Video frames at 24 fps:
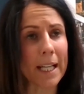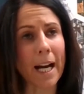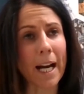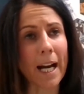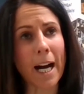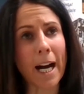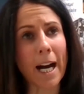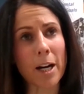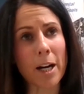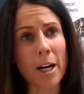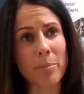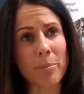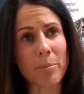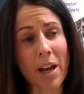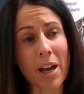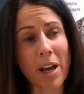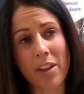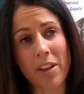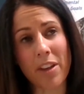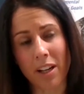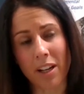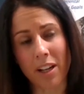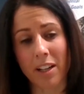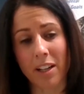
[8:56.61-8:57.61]
And
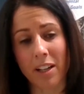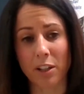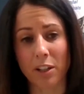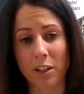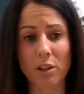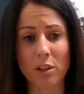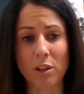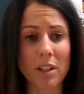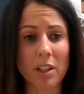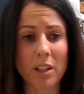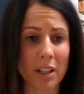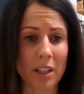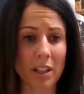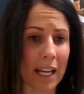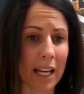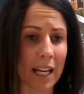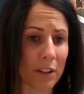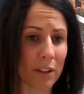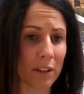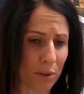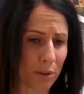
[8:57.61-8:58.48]
then in addition to that,